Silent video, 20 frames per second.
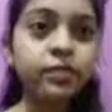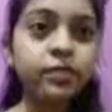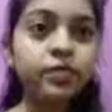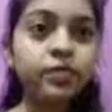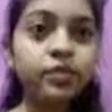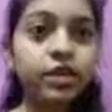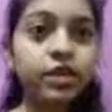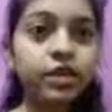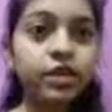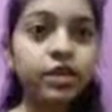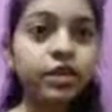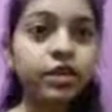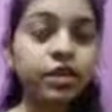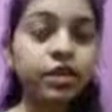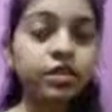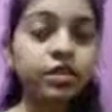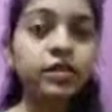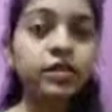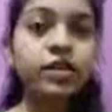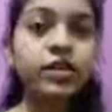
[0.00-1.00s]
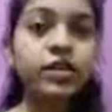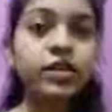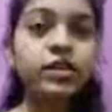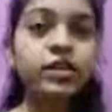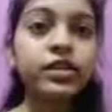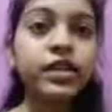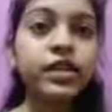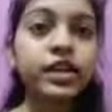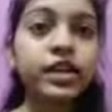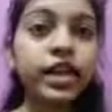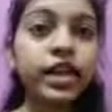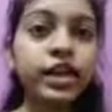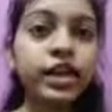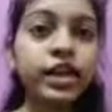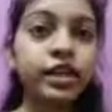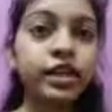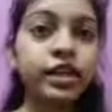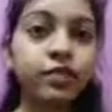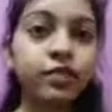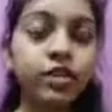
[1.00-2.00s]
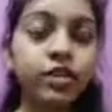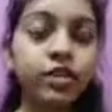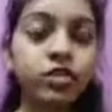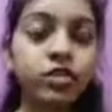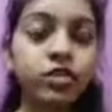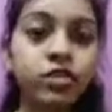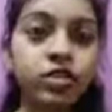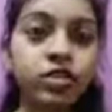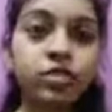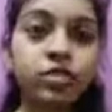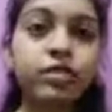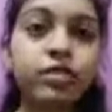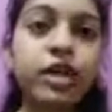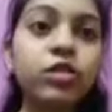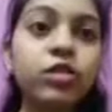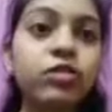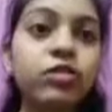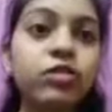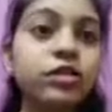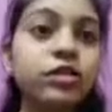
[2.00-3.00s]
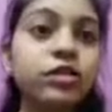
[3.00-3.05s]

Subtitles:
cases will contain an infectious biological